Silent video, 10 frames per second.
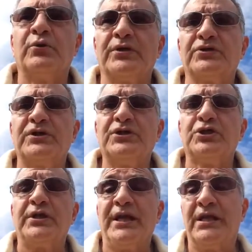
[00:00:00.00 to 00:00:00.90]

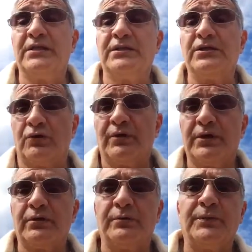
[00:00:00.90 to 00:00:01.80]
organization and the
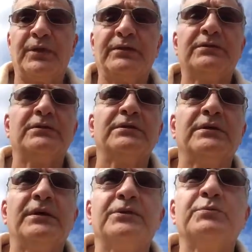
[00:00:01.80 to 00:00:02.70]
curriculum
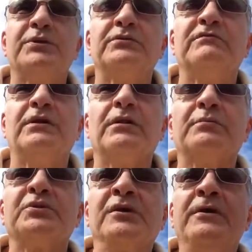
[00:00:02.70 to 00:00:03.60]
that has been
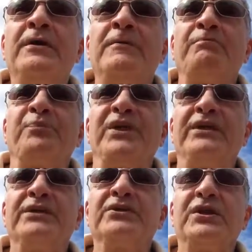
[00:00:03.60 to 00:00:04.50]
developed
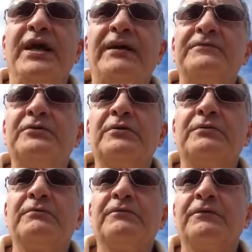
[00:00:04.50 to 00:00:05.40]
is,
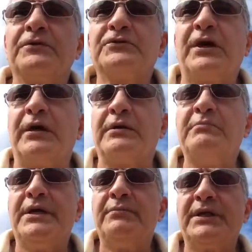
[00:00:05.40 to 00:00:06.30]
after first dan
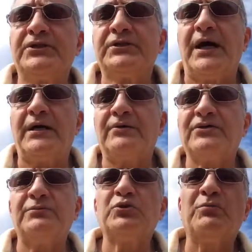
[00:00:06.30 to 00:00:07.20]
in many
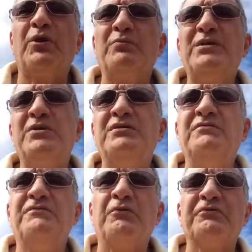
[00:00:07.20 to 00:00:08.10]
styles, up to about
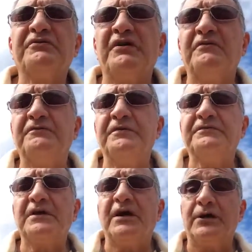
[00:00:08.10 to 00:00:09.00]
maybe fourth dan,
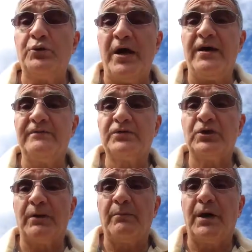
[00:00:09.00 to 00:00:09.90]
fifth dan, you have
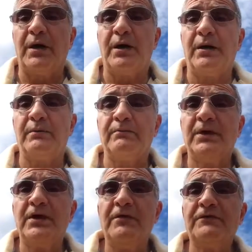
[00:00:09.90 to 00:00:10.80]

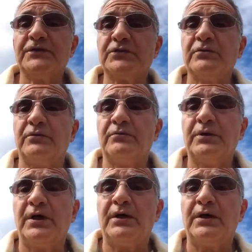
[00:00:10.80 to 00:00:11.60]
some physical